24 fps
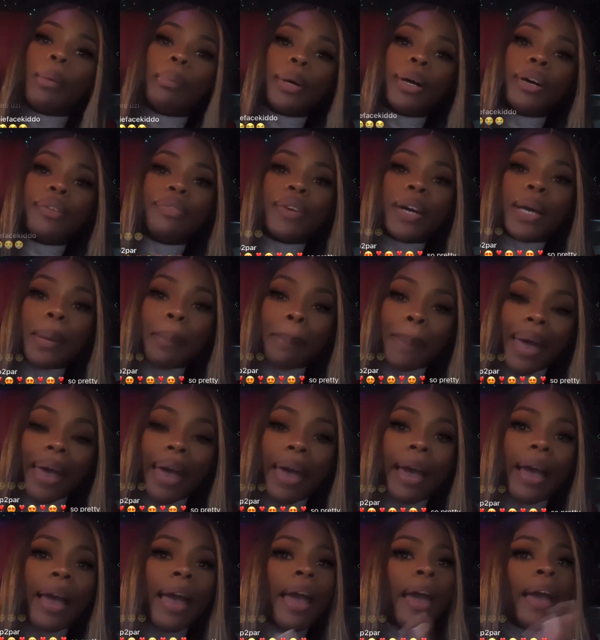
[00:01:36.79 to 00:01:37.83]
motherfucking
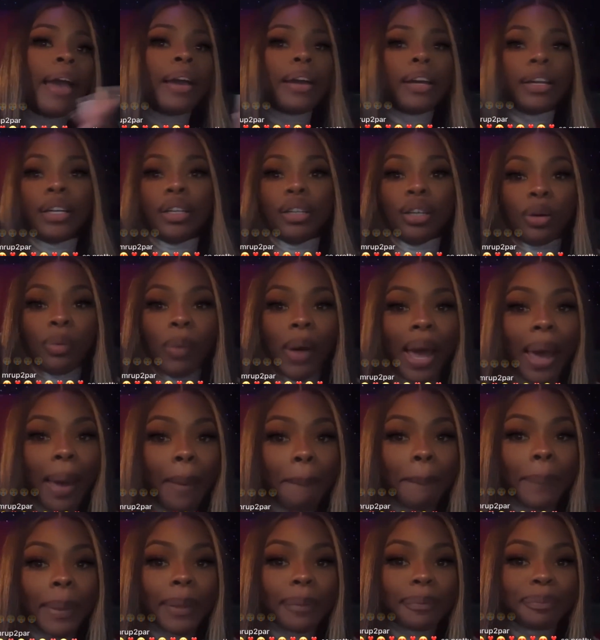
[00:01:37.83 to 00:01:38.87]
back. Look what
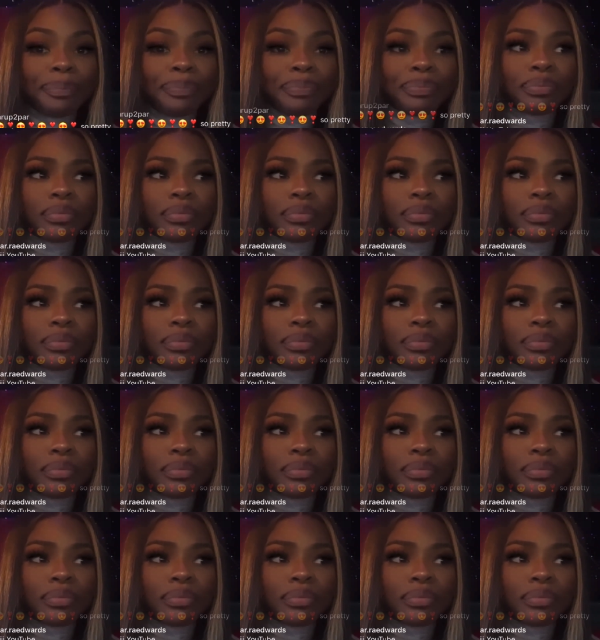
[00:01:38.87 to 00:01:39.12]
happened.